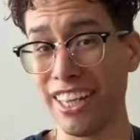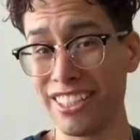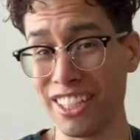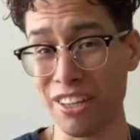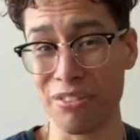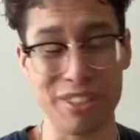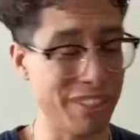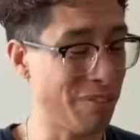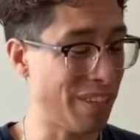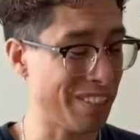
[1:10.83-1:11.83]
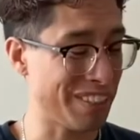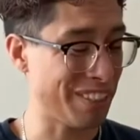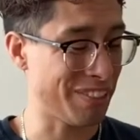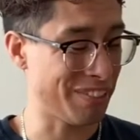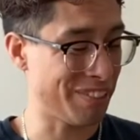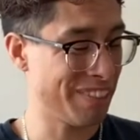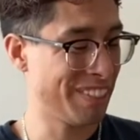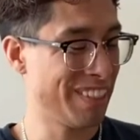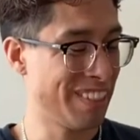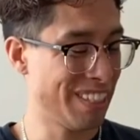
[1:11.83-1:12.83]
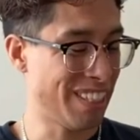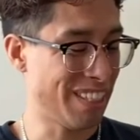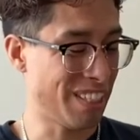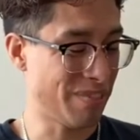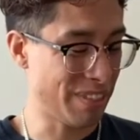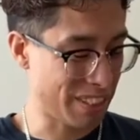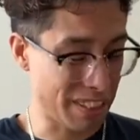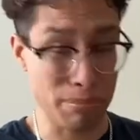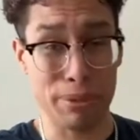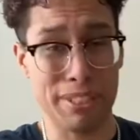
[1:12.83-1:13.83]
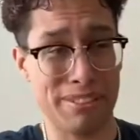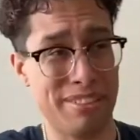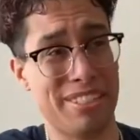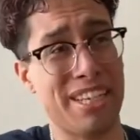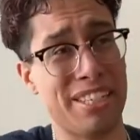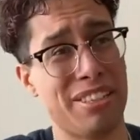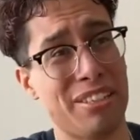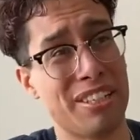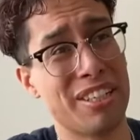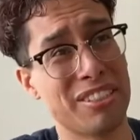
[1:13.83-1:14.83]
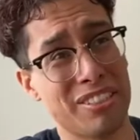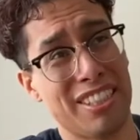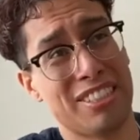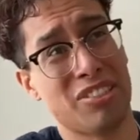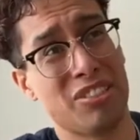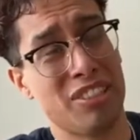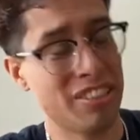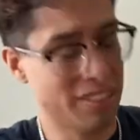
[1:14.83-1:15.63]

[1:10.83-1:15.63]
done really well, so um, it's gonna protect the gun, so that's good.